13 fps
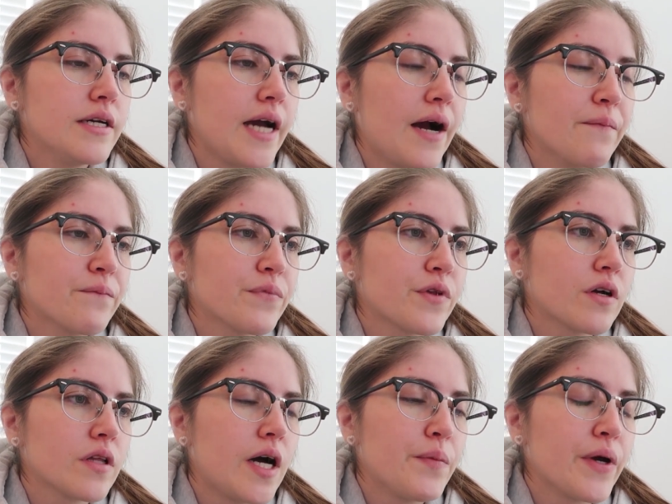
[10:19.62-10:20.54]
yeah,
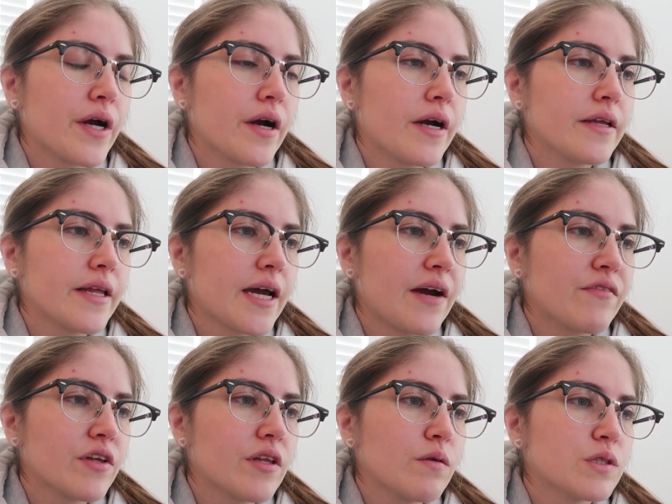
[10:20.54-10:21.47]
they're a lot bigger, and like
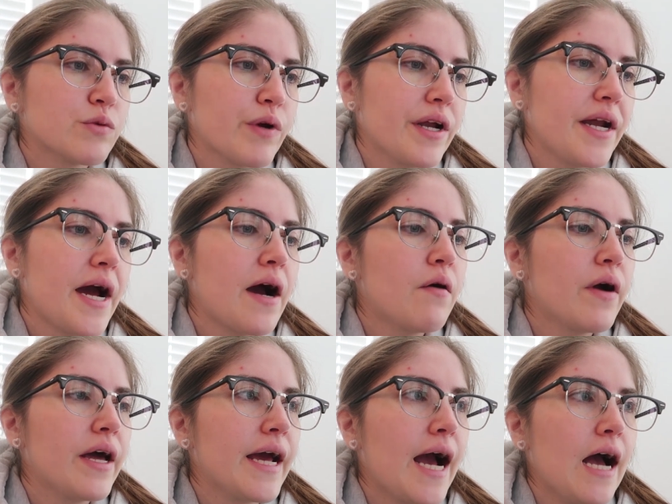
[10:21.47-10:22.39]
everything was written
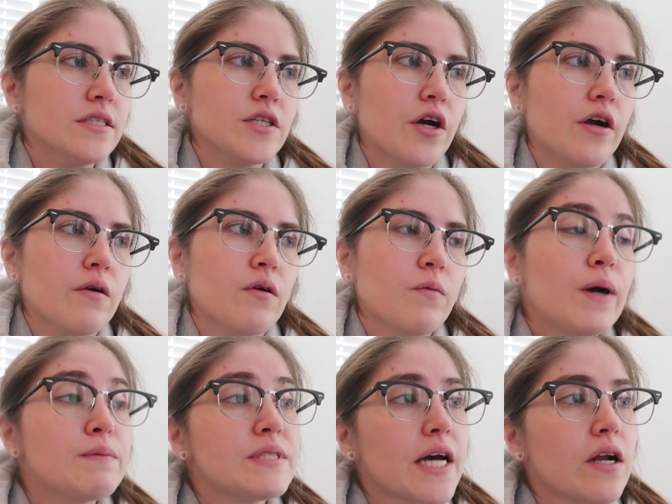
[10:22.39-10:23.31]
out, and it has our
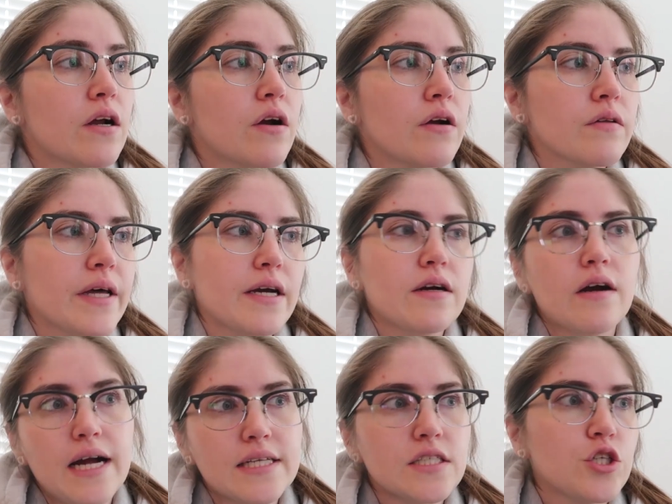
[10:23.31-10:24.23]
website or like
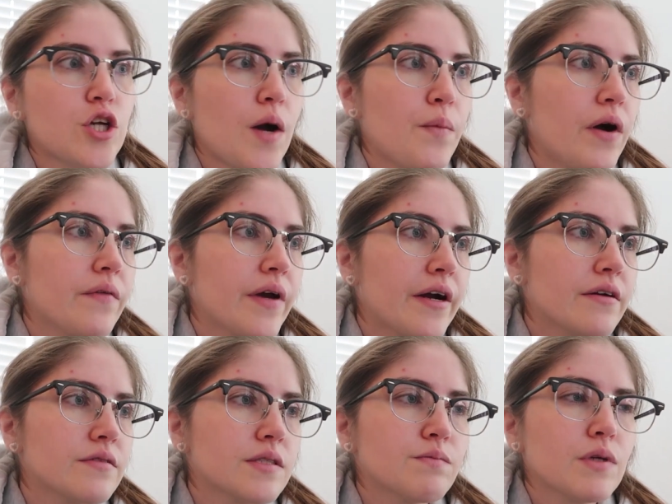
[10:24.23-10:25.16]
our Etsy shop on
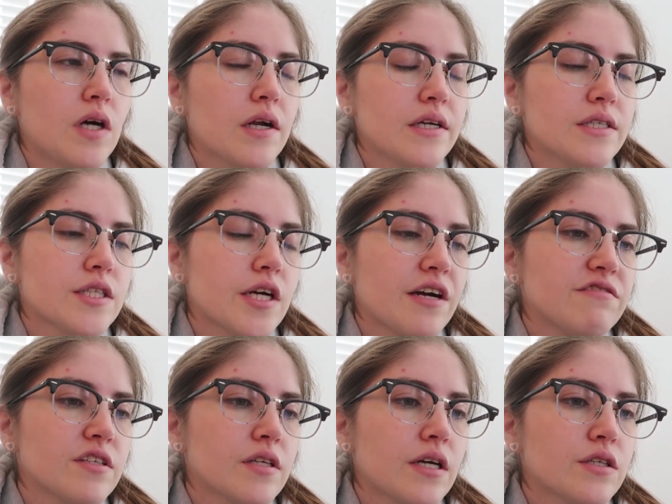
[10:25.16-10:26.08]
there. It's a lot easier, I
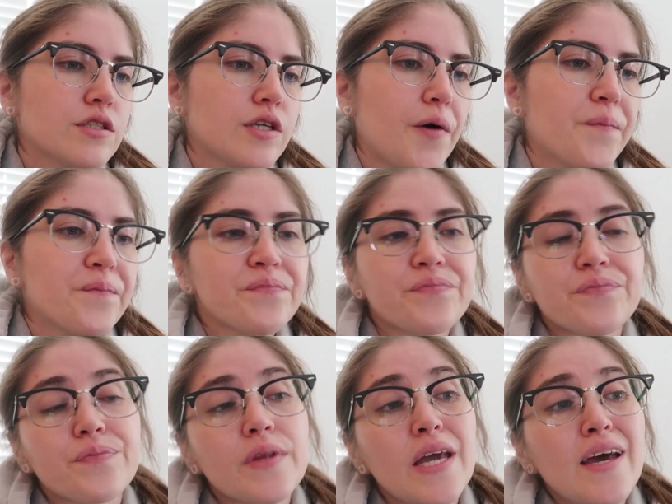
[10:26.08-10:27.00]
feel like, so
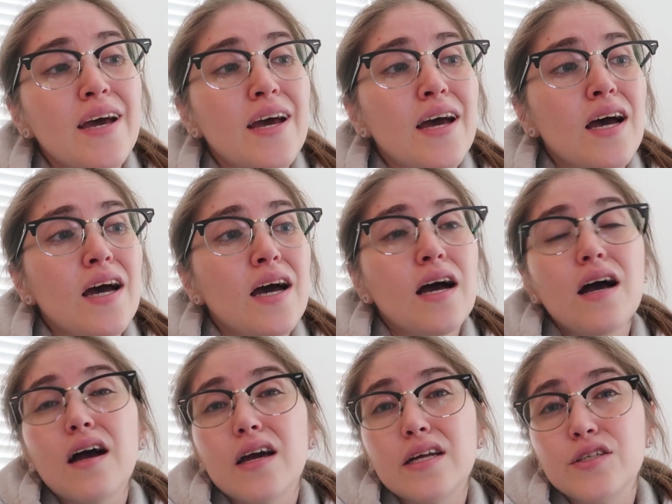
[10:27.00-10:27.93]

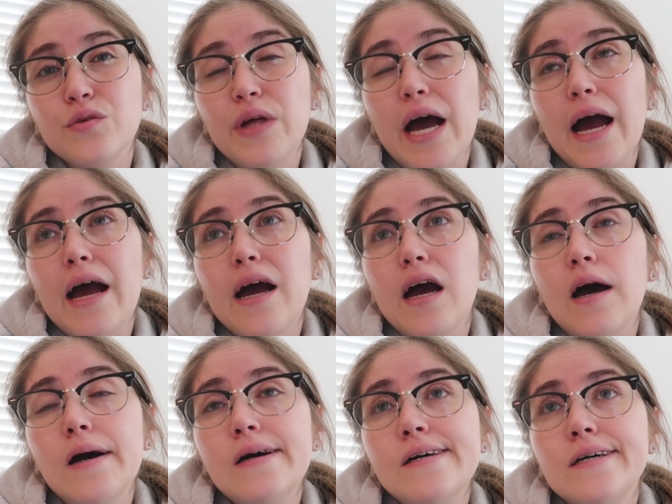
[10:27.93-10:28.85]
could do that.
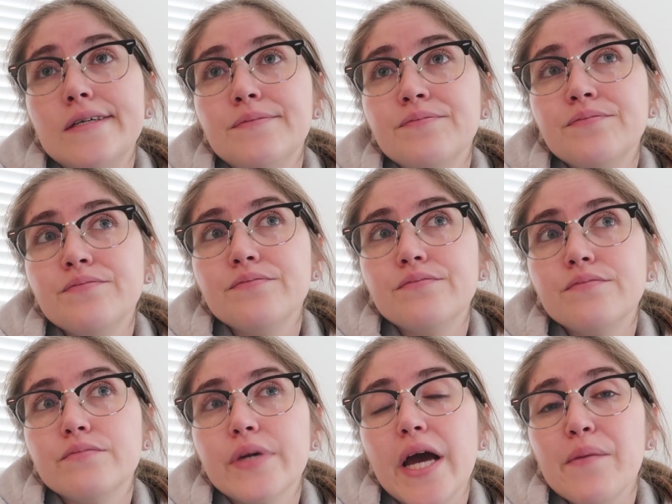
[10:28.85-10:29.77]
Um,
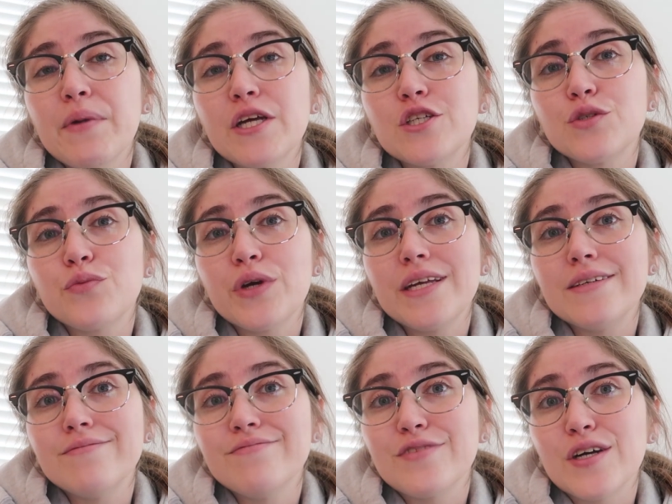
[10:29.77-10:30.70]
yeah, I might just
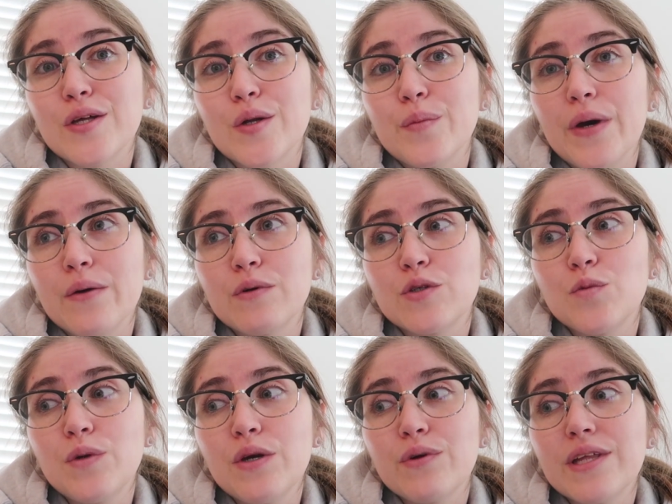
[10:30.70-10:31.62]
read for a little bit, which
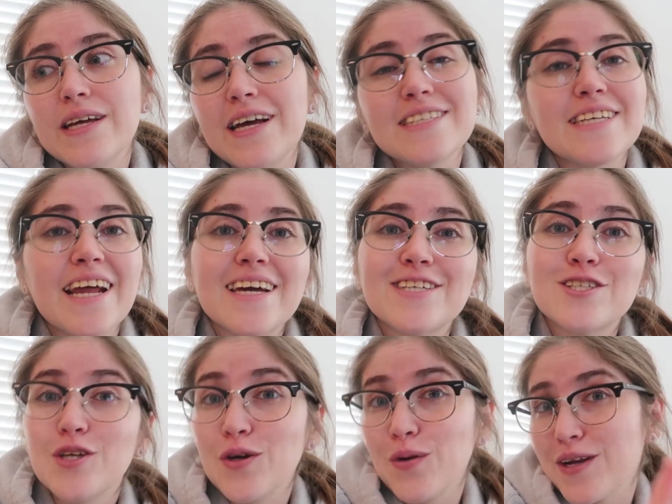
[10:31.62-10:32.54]
would be really nice. And I get
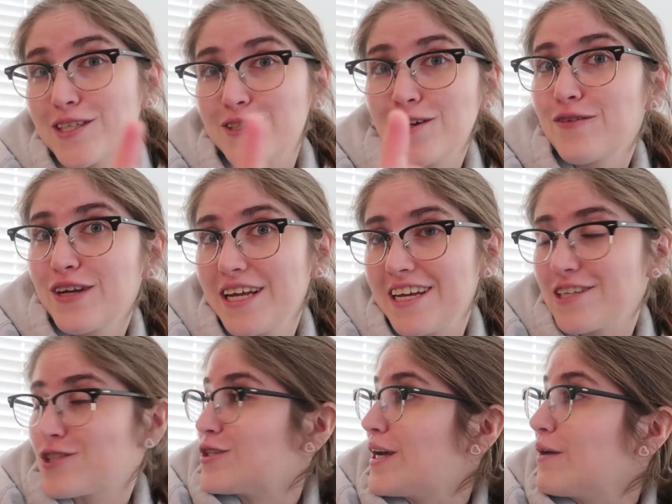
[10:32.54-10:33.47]
to show you what I started reading
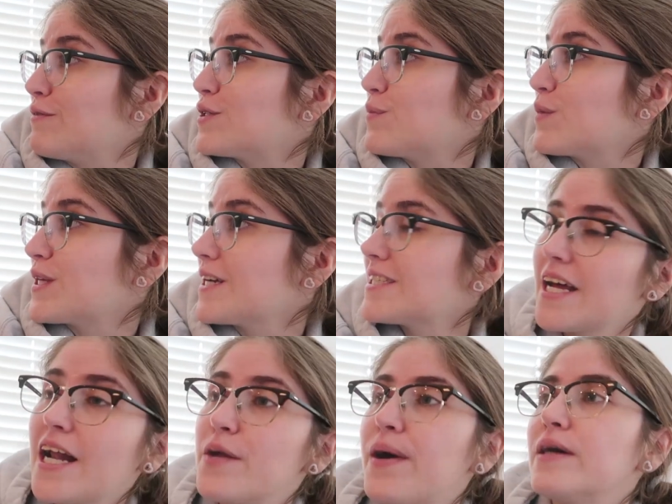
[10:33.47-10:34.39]
yesterday, which I'm really
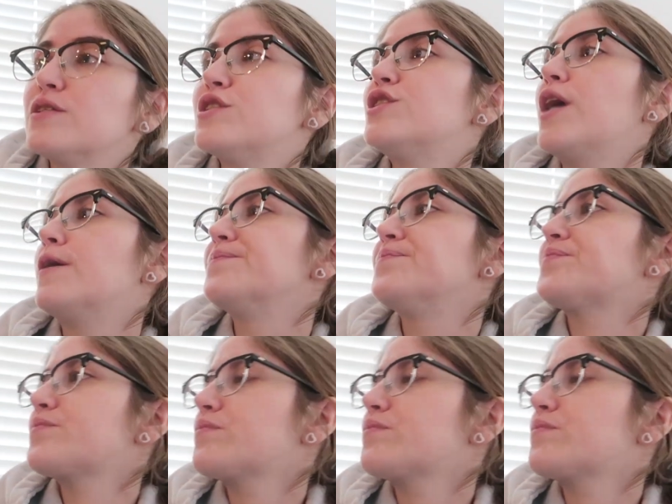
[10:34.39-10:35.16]
excited about. So